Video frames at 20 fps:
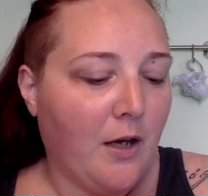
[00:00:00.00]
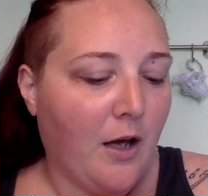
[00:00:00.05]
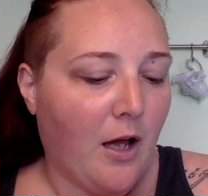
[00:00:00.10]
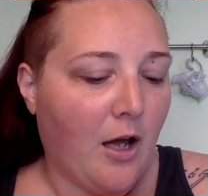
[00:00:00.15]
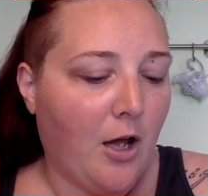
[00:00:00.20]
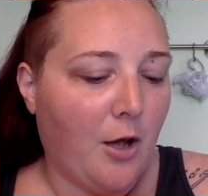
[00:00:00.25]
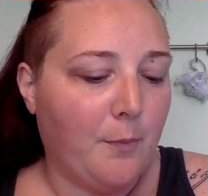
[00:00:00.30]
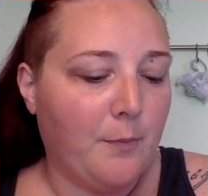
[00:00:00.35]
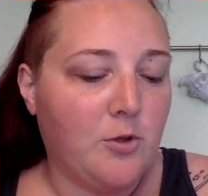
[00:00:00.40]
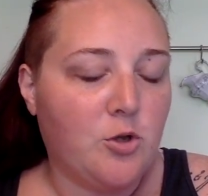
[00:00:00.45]

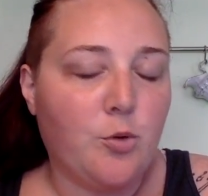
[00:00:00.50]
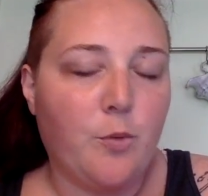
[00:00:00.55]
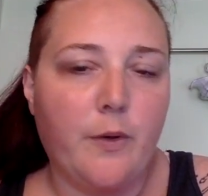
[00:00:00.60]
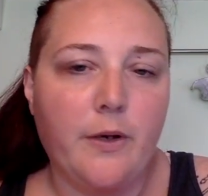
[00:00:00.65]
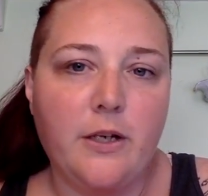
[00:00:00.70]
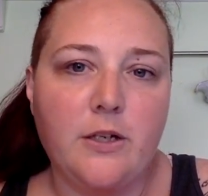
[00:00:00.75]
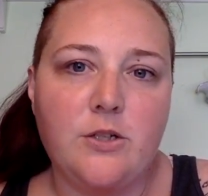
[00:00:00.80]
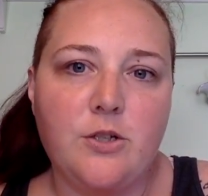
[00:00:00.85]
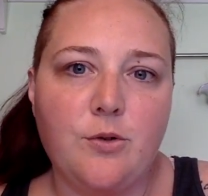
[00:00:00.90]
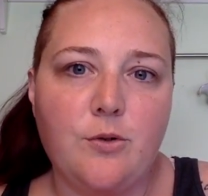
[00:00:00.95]

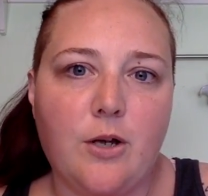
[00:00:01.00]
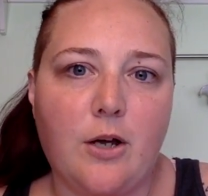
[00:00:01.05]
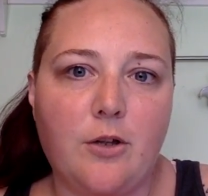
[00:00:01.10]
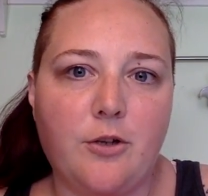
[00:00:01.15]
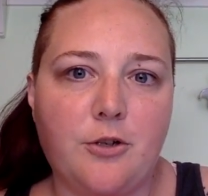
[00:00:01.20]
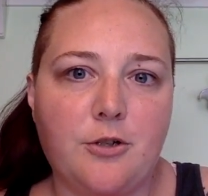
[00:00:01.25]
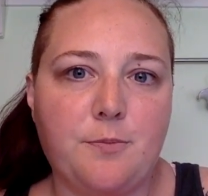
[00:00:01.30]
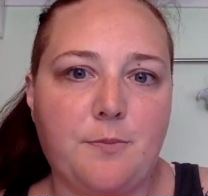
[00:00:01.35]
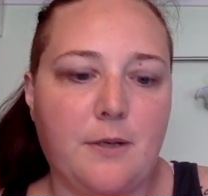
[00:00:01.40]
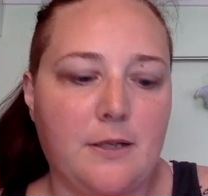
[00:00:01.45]

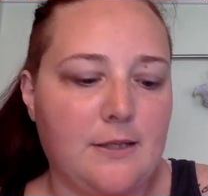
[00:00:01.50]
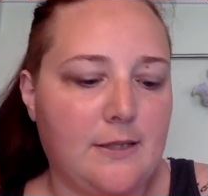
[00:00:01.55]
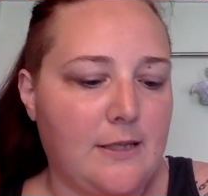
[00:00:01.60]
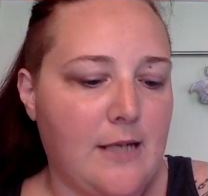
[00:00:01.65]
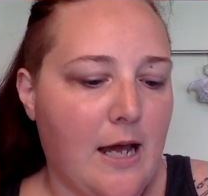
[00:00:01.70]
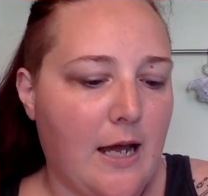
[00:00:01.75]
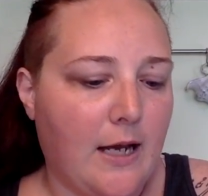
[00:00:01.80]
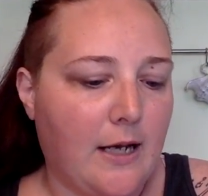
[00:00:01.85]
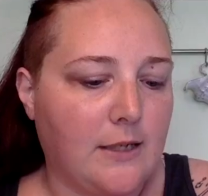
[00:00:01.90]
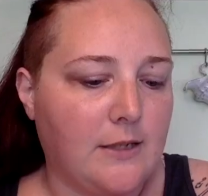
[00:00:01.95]
$22 plus
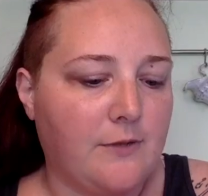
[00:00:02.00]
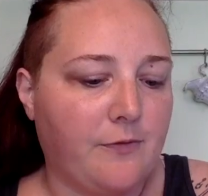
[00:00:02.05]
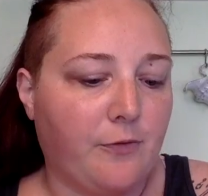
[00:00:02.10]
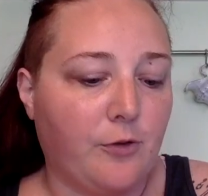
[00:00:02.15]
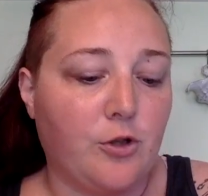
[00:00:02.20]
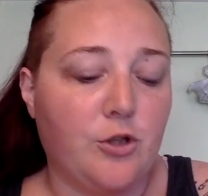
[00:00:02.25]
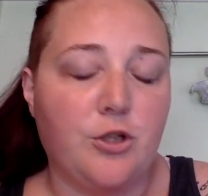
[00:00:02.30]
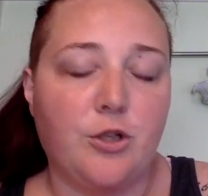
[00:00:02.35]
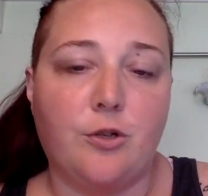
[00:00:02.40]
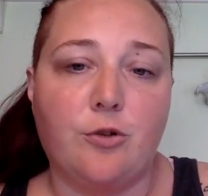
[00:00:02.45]
tax
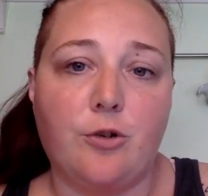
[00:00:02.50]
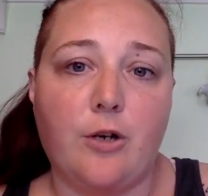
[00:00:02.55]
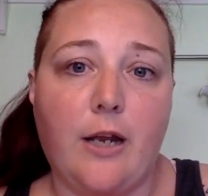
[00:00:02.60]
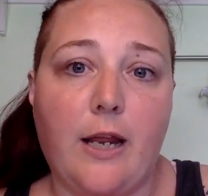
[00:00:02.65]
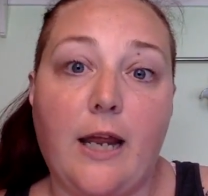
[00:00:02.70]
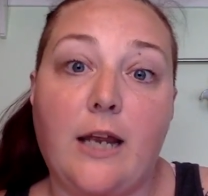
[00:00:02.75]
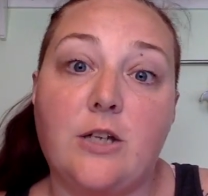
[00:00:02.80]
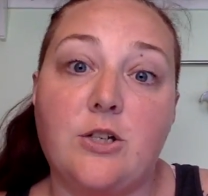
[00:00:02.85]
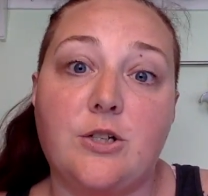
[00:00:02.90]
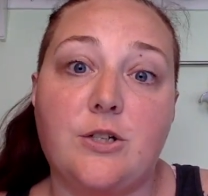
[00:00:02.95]
for children
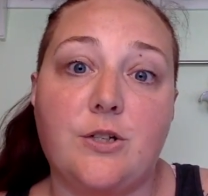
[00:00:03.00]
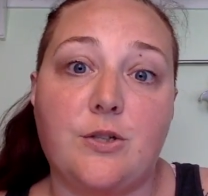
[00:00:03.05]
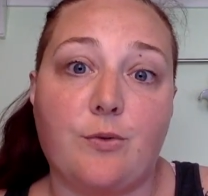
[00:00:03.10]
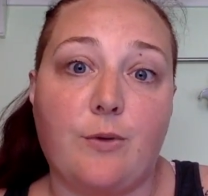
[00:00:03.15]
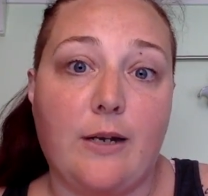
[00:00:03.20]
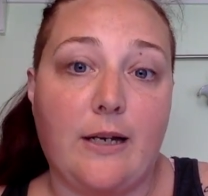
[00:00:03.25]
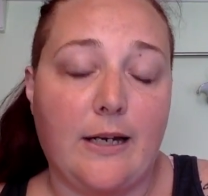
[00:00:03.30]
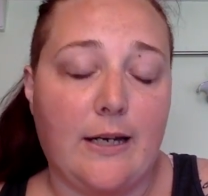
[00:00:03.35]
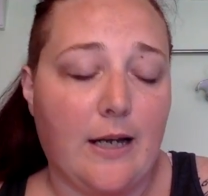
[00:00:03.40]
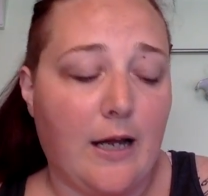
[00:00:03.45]
ages
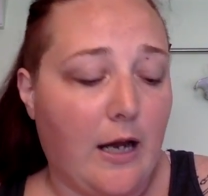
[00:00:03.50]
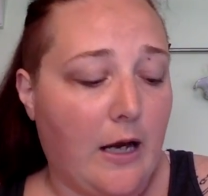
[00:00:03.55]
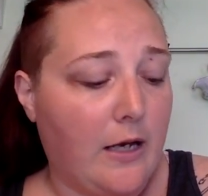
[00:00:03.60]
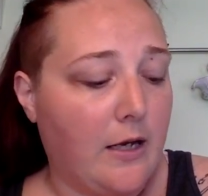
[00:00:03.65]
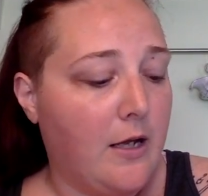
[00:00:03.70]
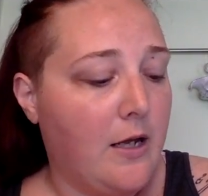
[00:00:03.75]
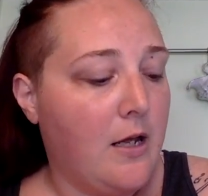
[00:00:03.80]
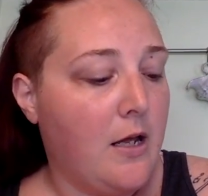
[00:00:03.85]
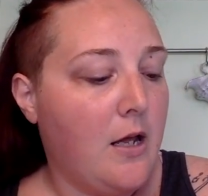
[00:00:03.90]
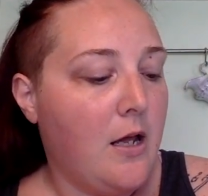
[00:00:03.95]
3 to 9.